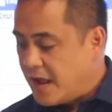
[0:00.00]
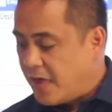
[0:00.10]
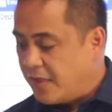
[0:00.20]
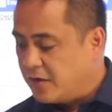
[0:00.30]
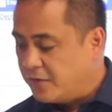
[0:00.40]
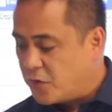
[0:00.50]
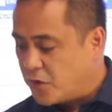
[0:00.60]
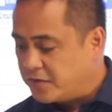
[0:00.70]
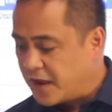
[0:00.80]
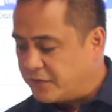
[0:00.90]
And then, of
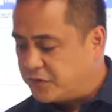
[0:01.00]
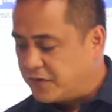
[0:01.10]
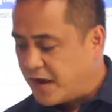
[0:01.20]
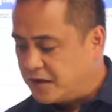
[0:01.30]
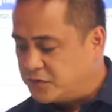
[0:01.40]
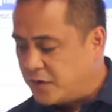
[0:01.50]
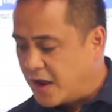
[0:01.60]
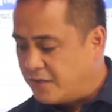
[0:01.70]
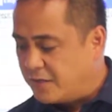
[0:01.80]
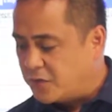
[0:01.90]
course, after that, we
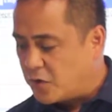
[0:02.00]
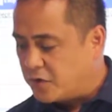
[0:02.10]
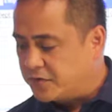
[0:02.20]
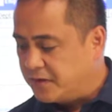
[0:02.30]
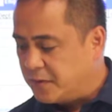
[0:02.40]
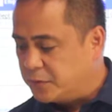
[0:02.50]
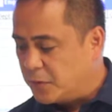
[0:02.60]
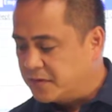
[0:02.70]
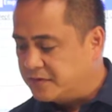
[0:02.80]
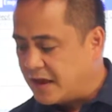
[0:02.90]
have, of course, the
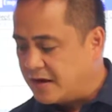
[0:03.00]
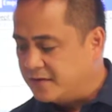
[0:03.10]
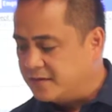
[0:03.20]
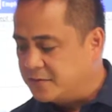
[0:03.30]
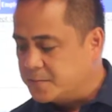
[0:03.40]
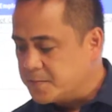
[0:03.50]
employment status